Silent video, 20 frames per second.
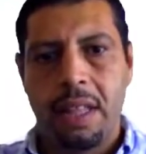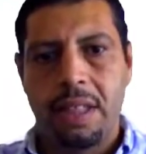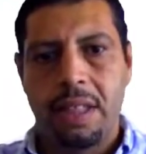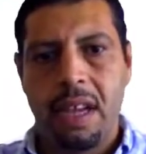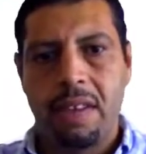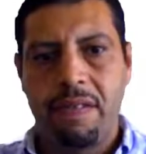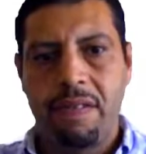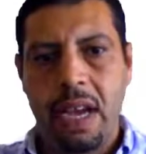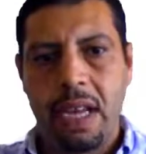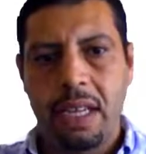
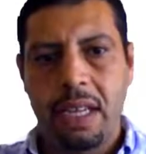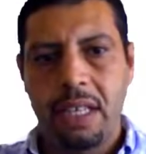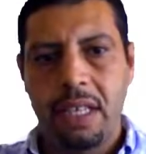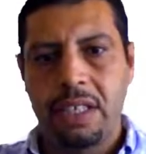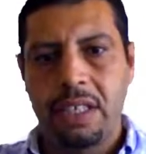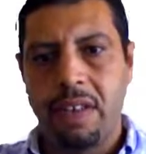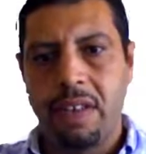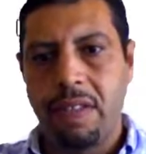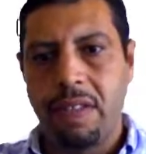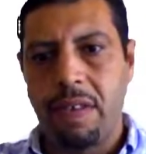then find
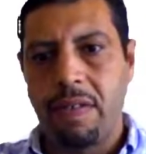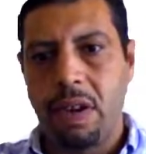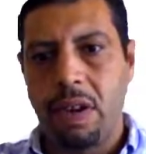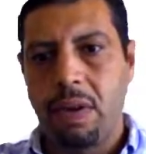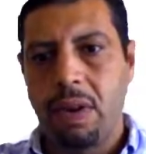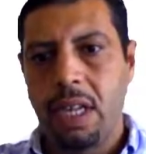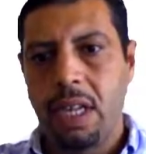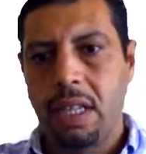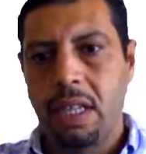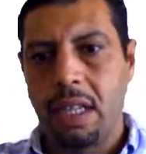each of the
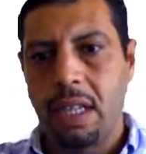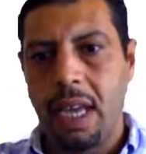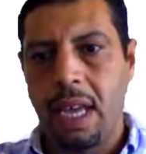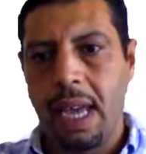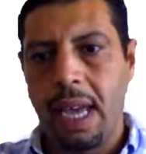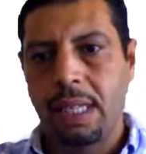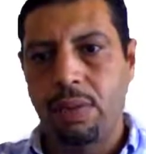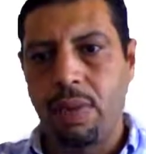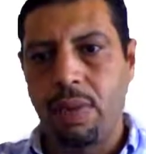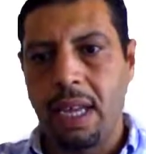following: the
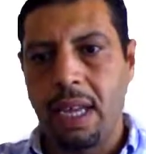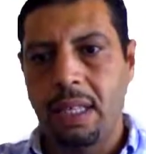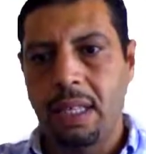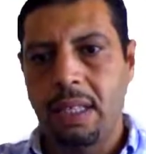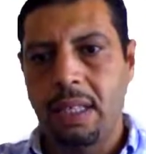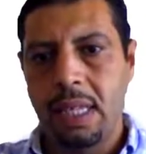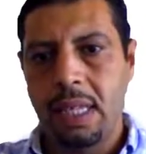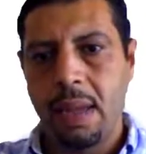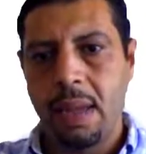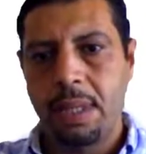xy
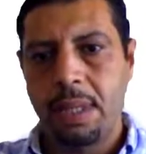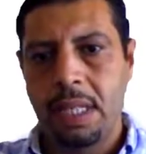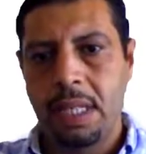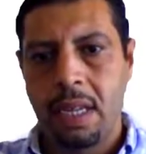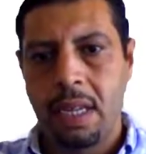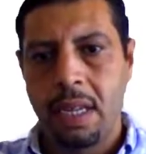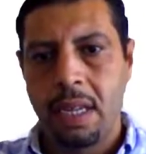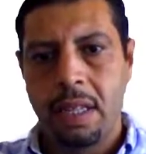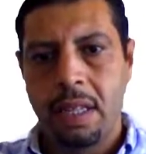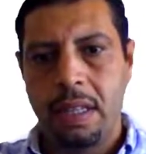
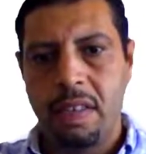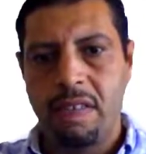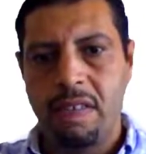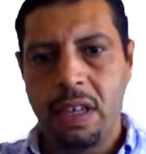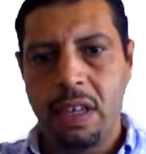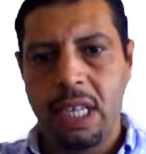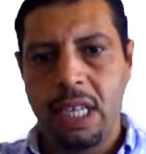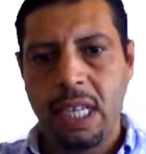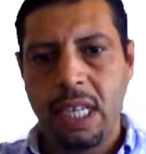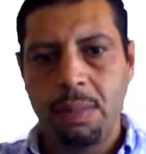intercepts, the
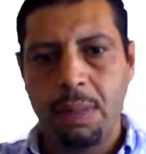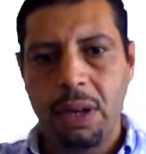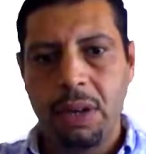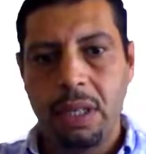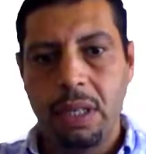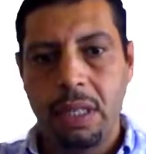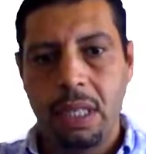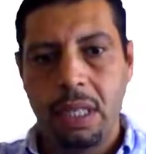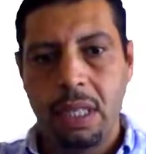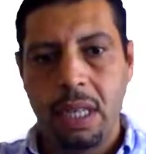vertex
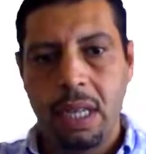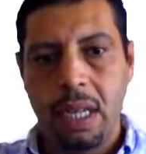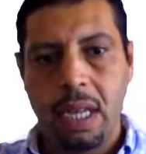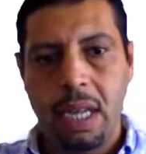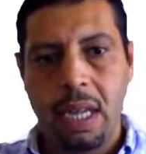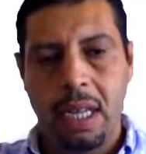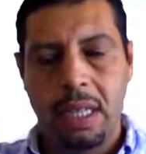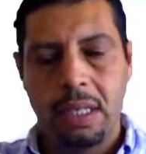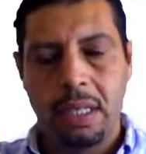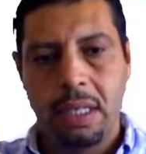point,
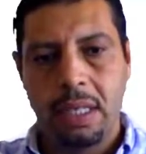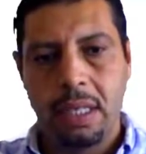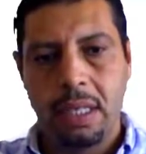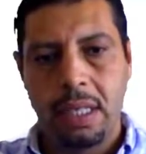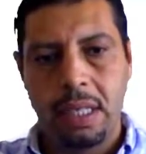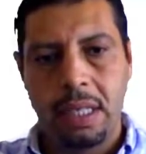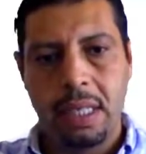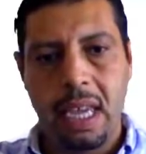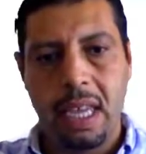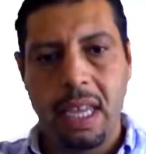and
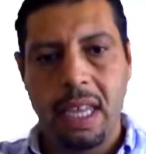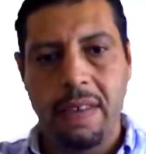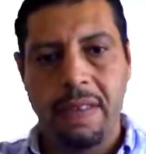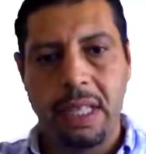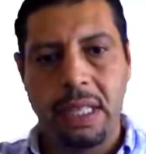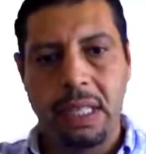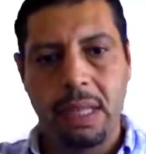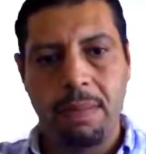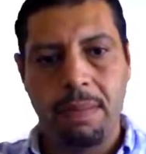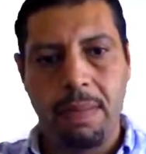say if
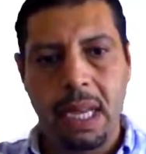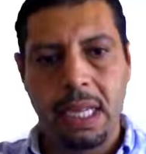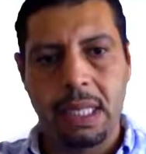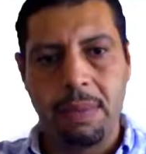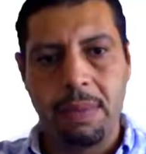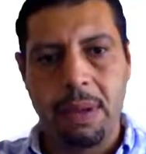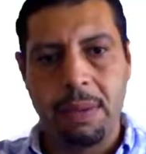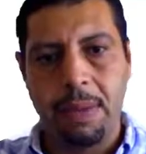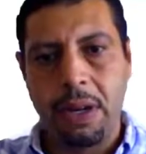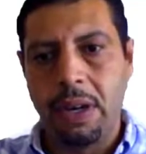it's a
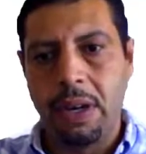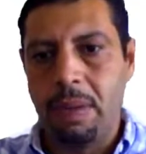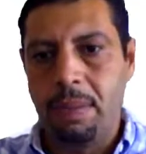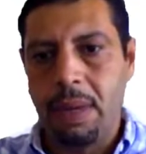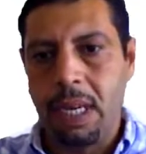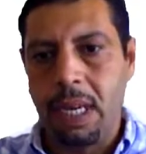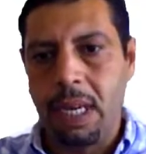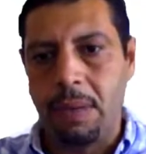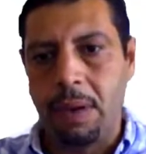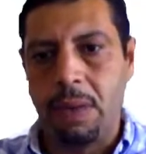maximum or a
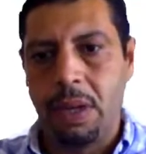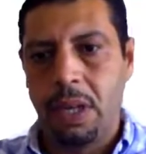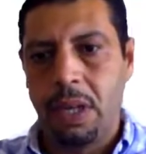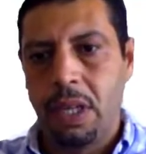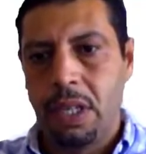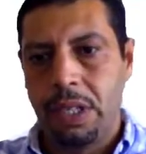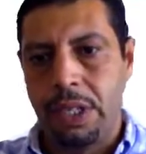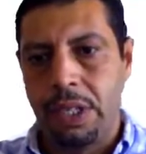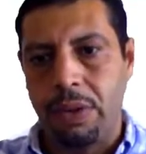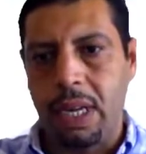minimum.
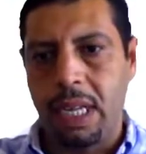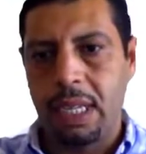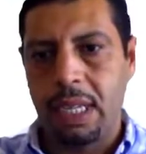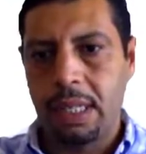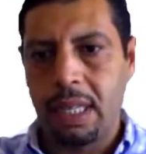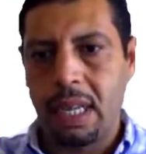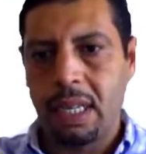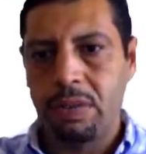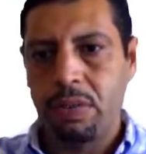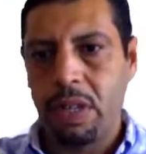So let's
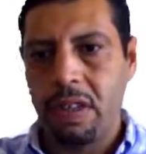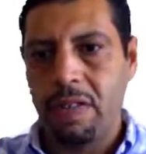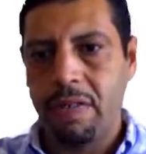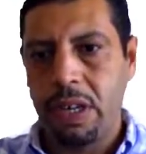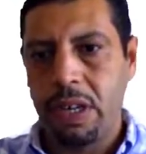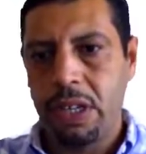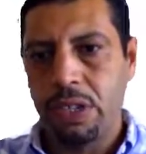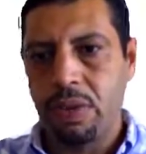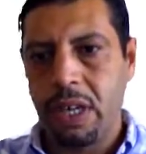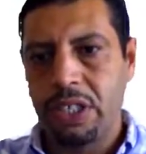start with the
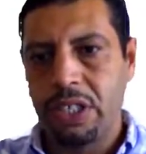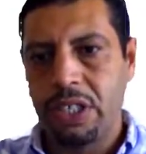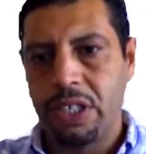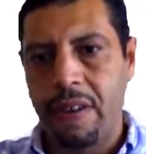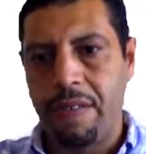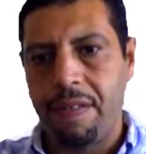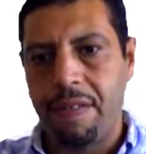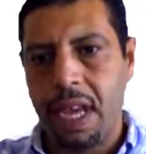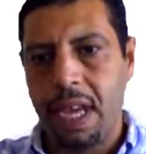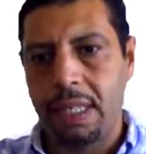first one. G
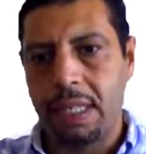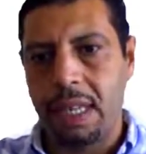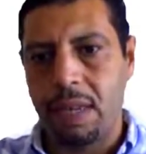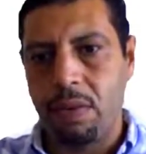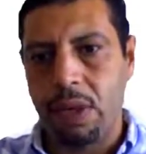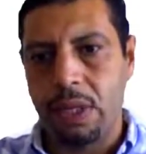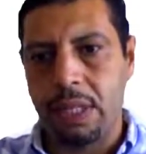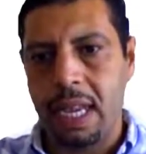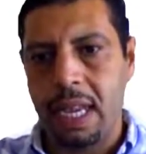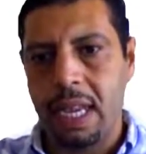of x
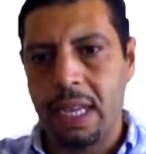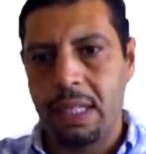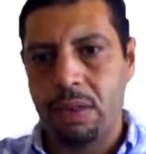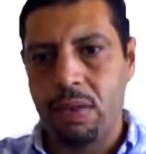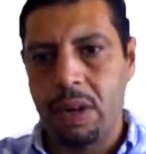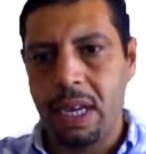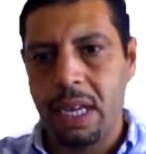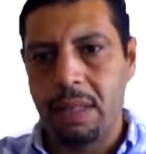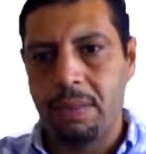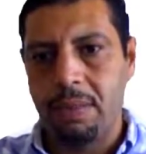equals x
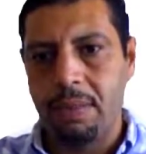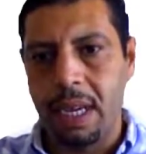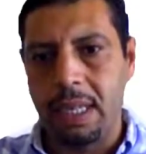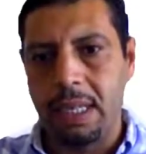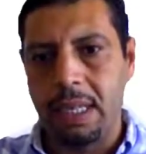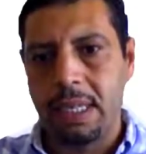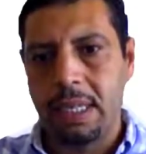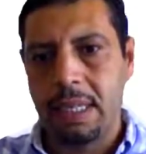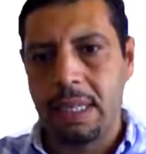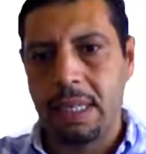squared
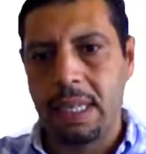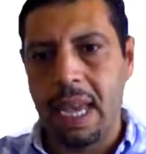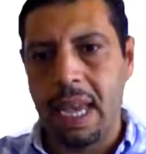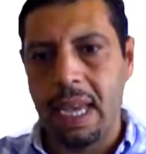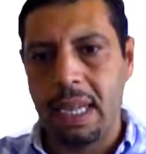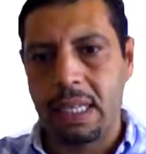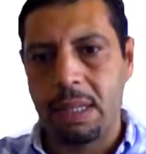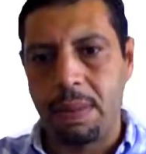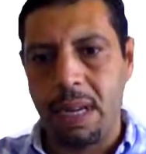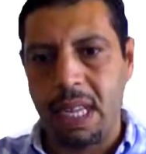minus
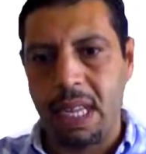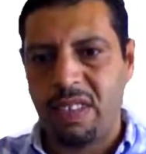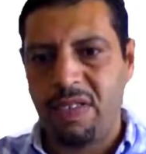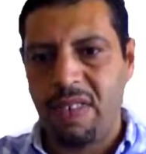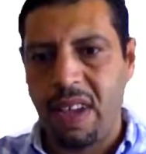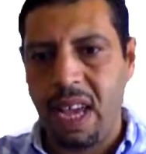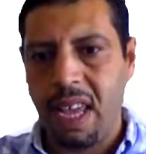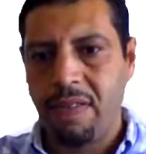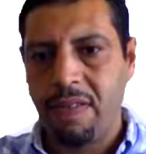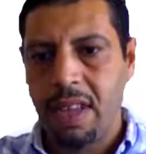6x plus
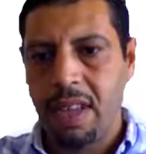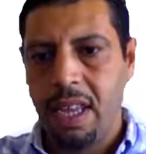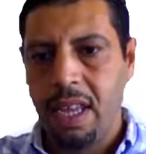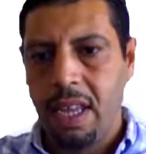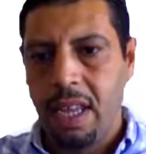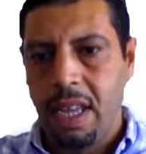5.